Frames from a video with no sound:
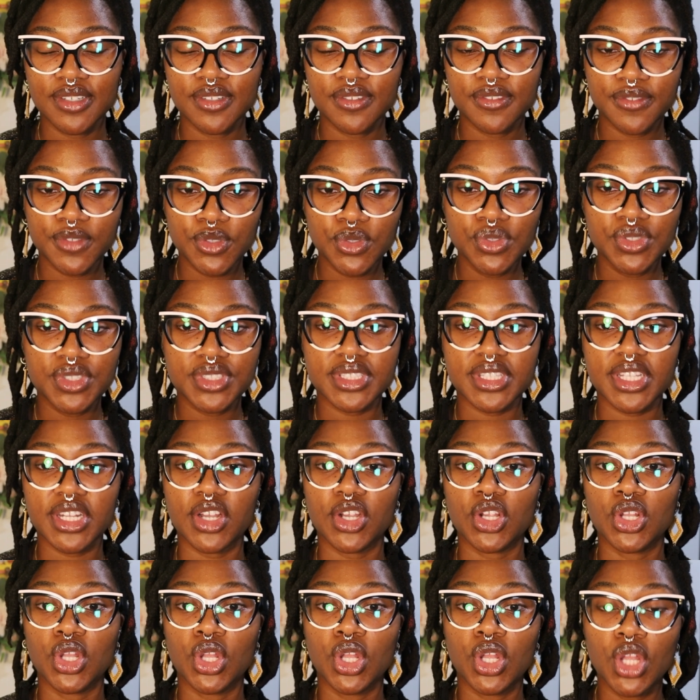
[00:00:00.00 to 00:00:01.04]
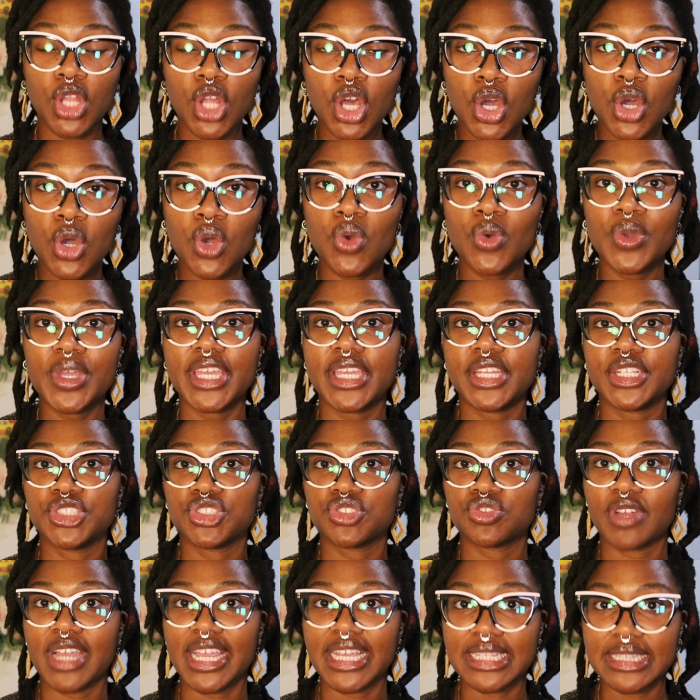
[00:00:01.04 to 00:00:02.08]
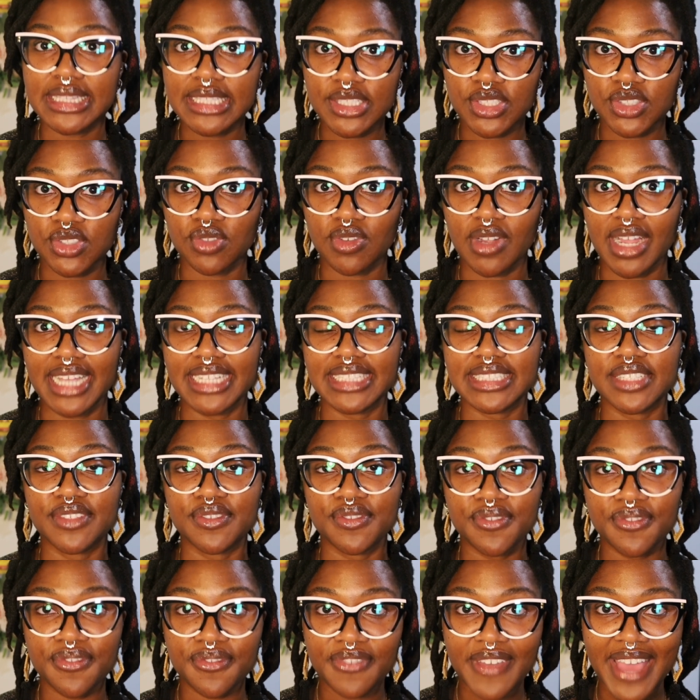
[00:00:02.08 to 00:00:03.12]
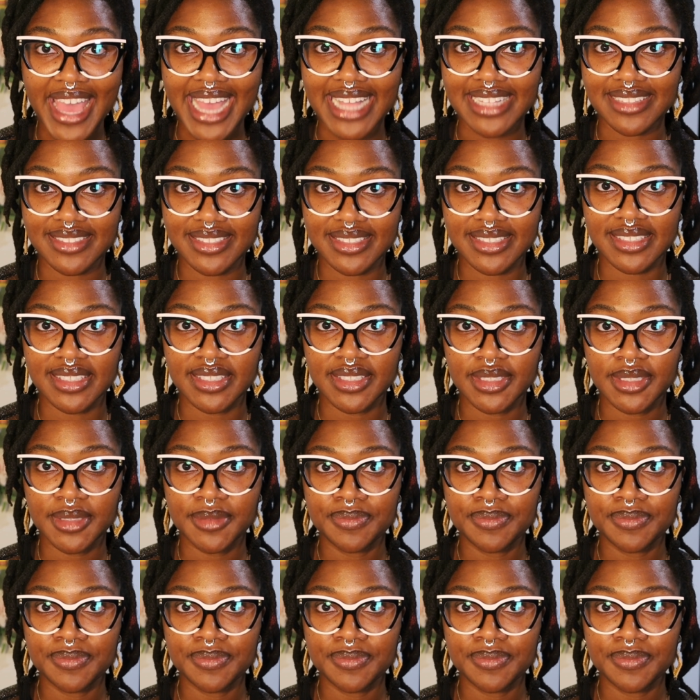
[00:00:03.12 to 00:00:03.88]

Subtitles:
Foods that are low in triglycerides and fats.